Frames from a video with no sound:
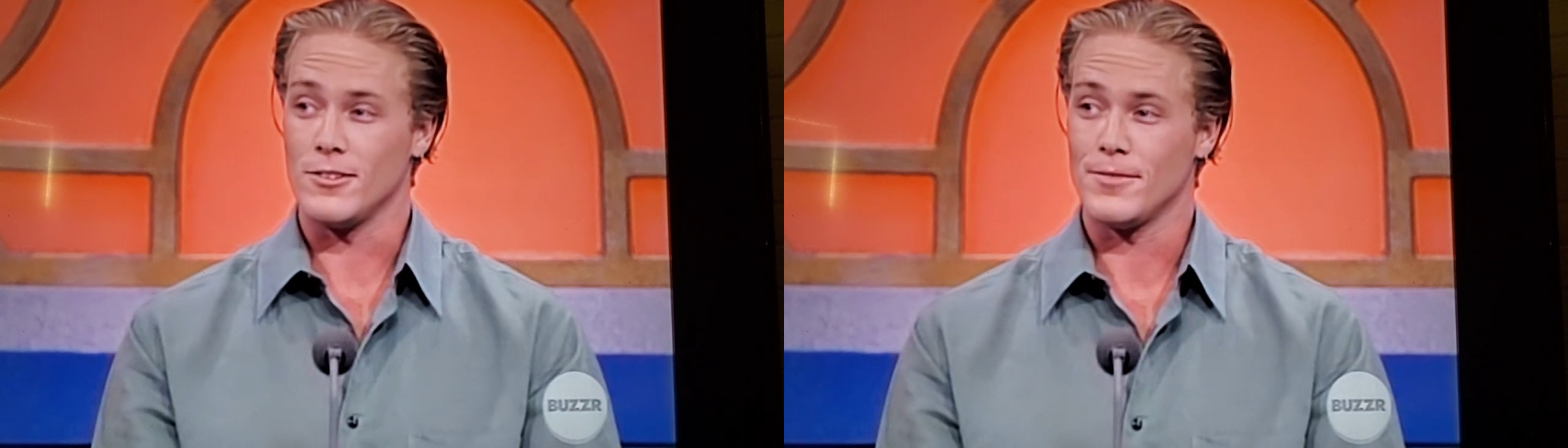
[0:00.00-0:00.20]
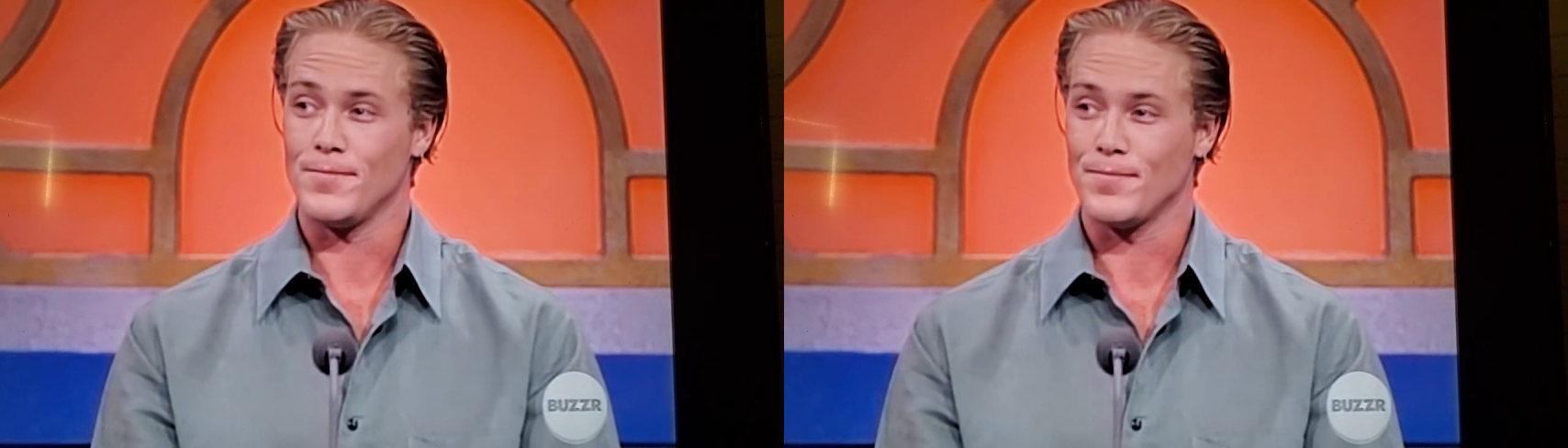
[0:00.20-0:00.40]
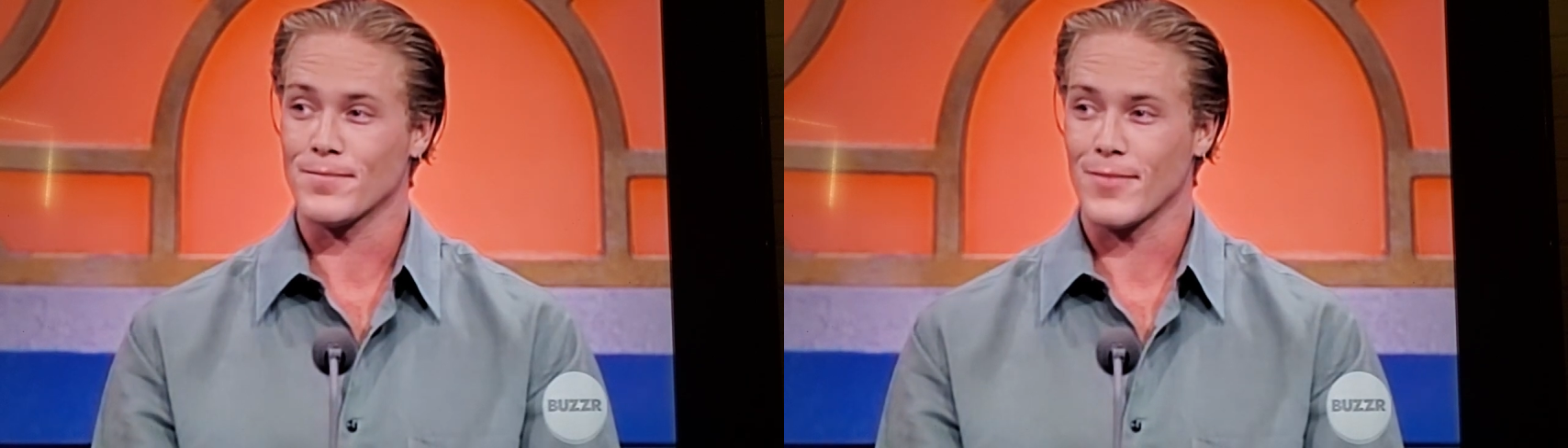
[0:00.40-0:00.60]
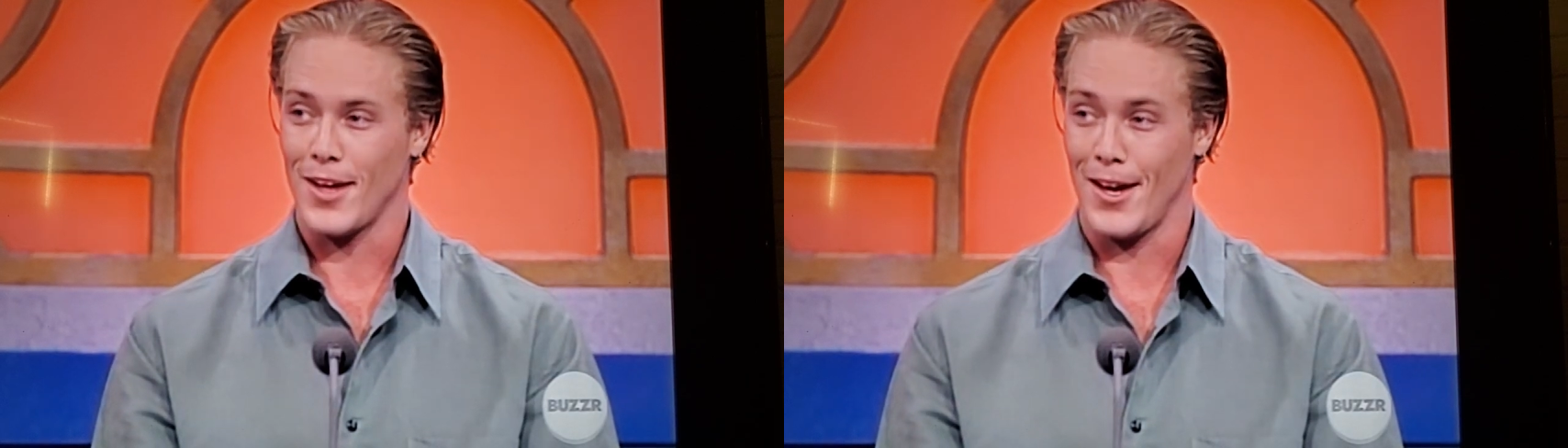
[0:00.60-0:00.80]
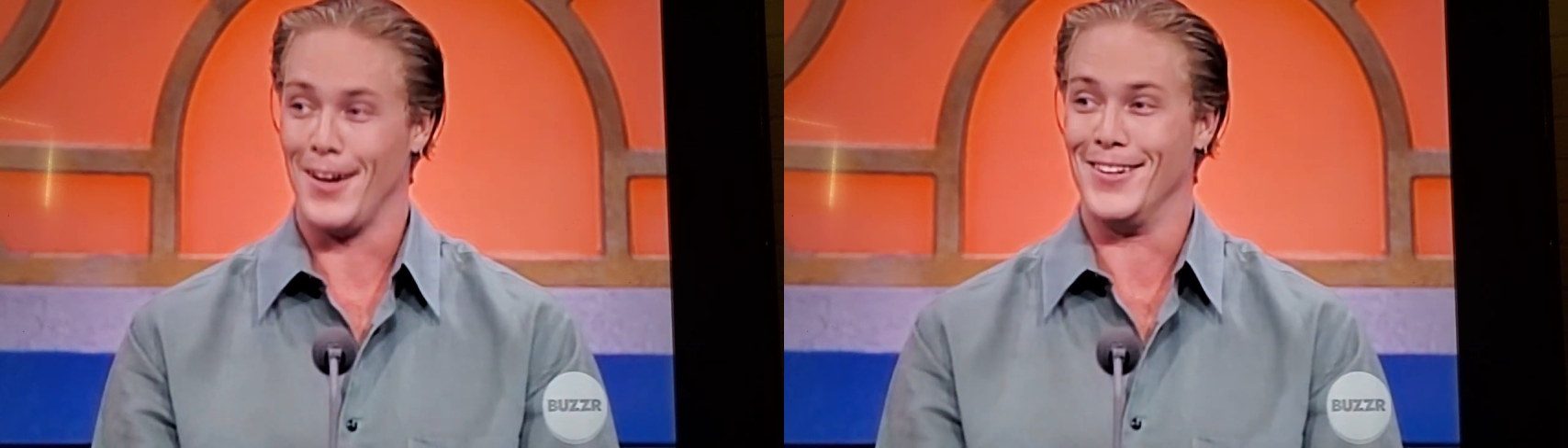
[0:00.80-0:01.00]
Bigger
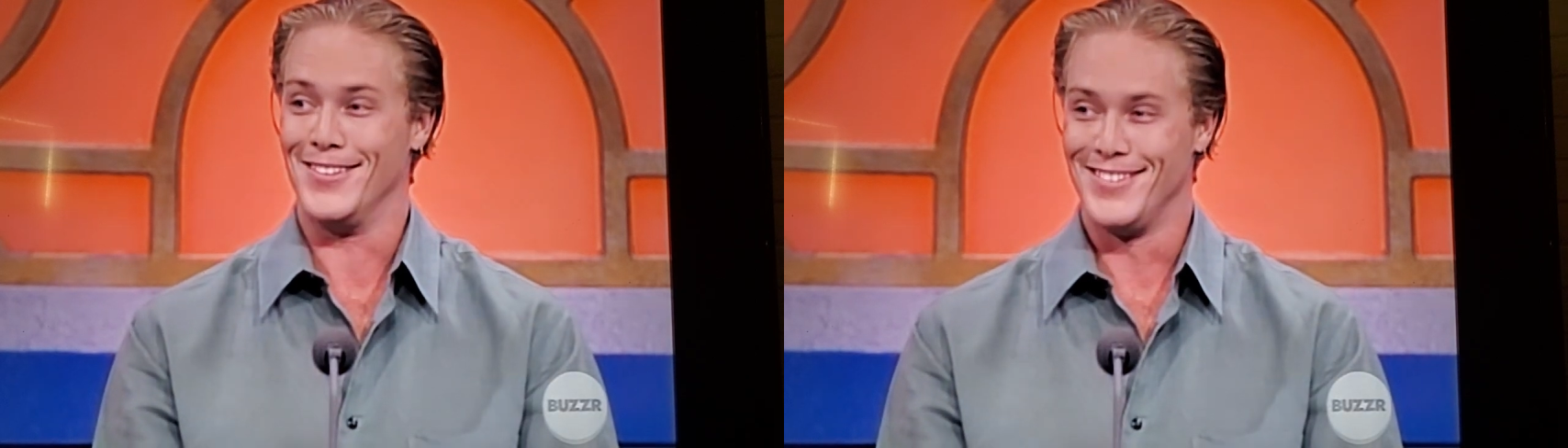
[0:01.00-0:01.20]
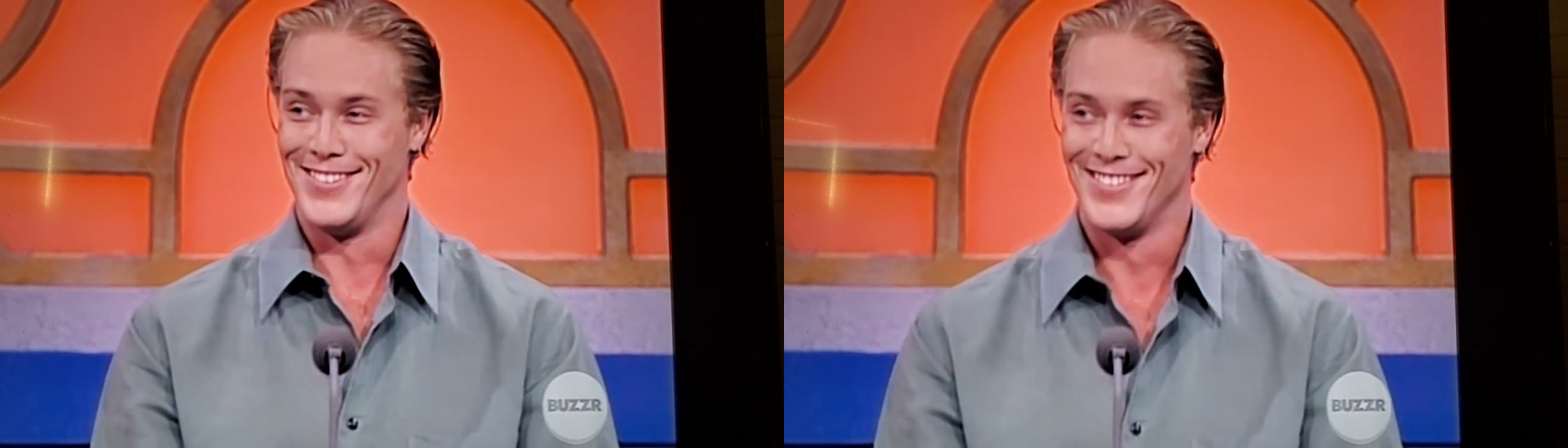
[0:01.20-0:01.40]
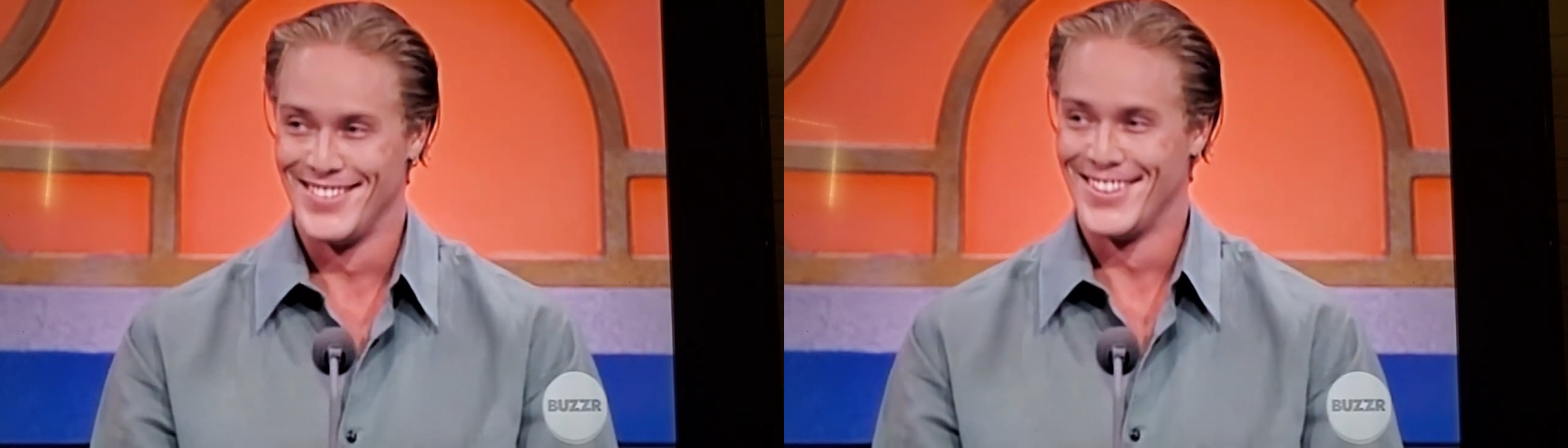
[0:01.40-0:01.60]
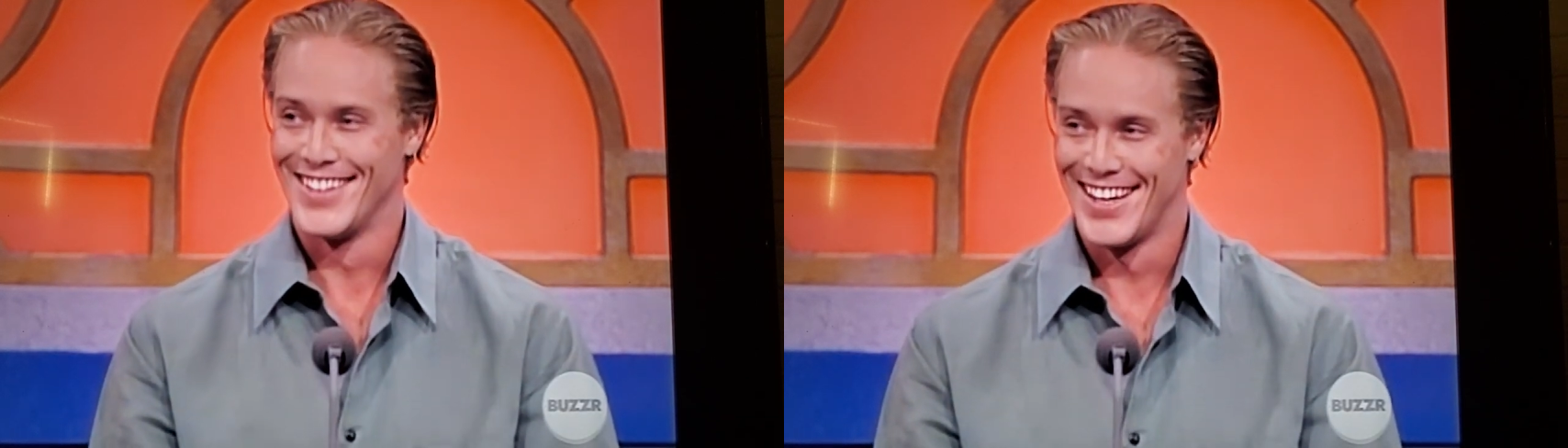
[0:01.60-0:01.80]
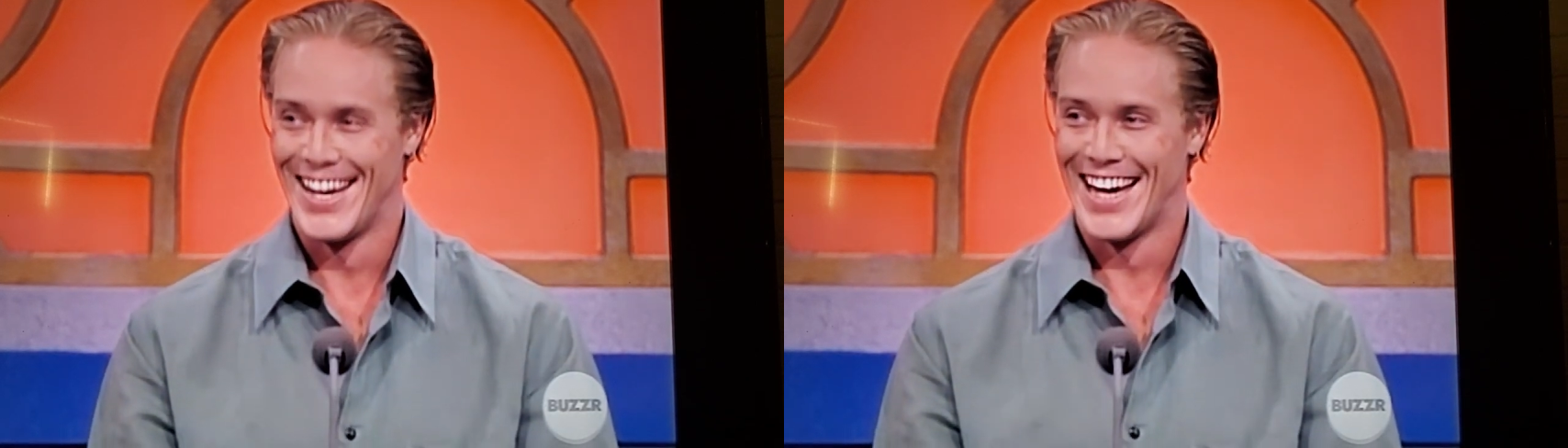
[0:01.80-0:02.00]
bras. I knew you'd go
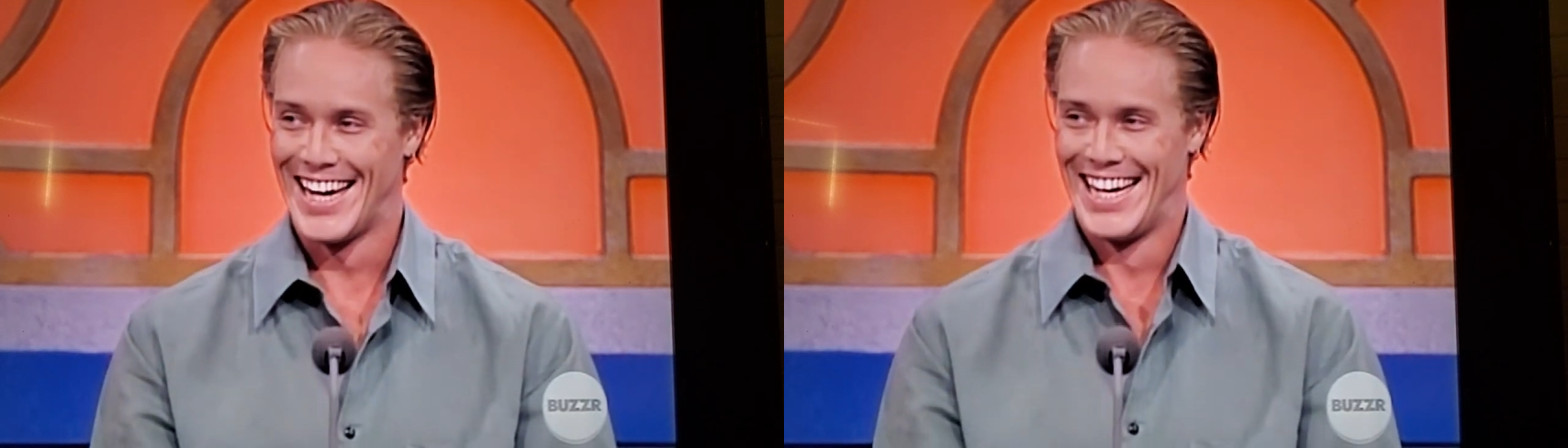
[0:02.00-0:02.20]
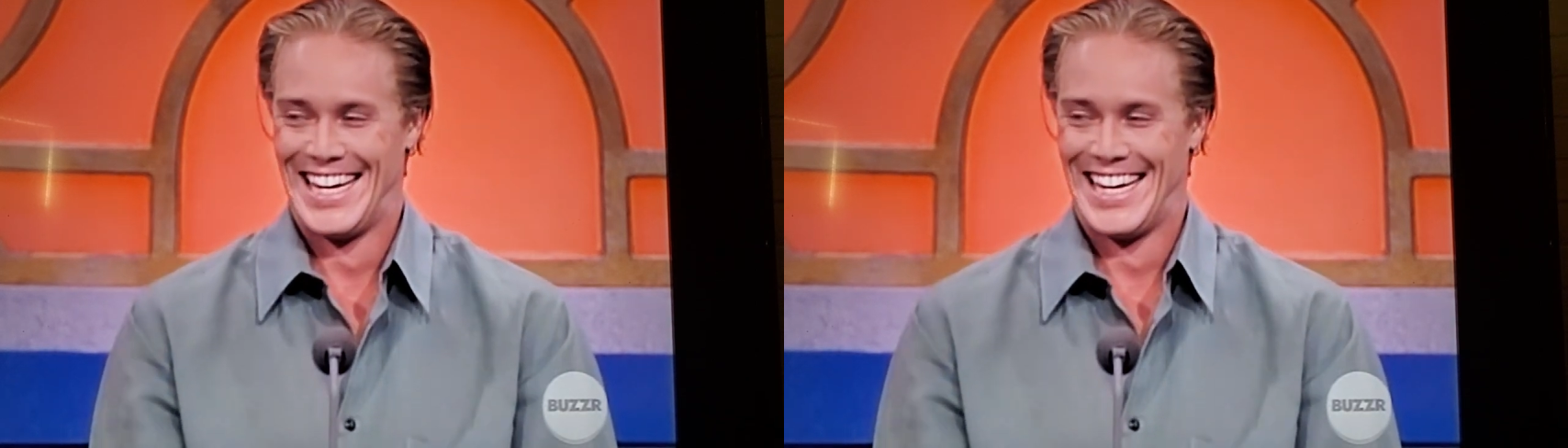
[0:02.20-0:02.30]
with bigger bras.